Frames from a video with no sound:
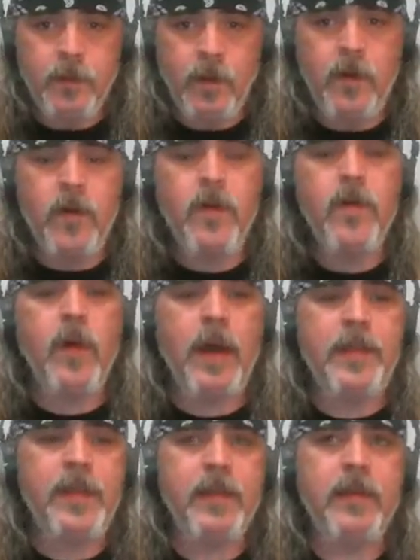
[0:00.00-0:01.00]
Oh,
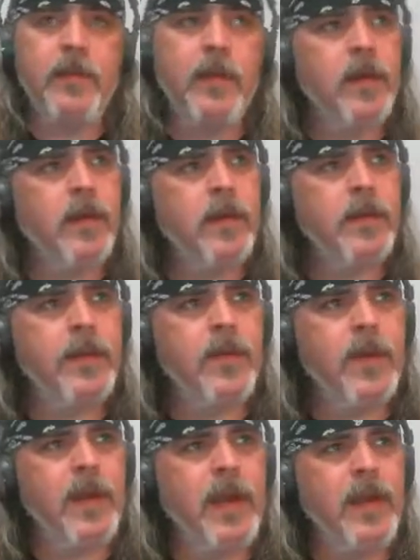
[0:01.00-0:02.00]
I think, you
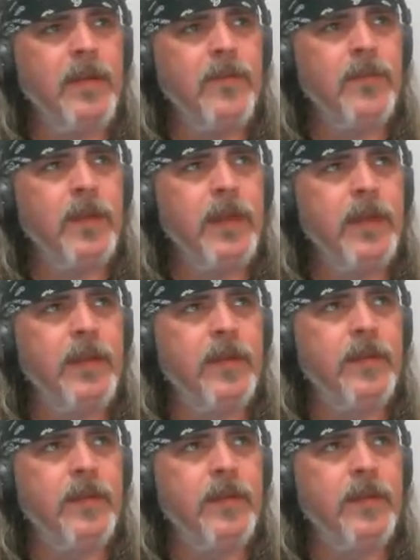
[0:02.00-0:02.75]
know what? Like, I didn't really.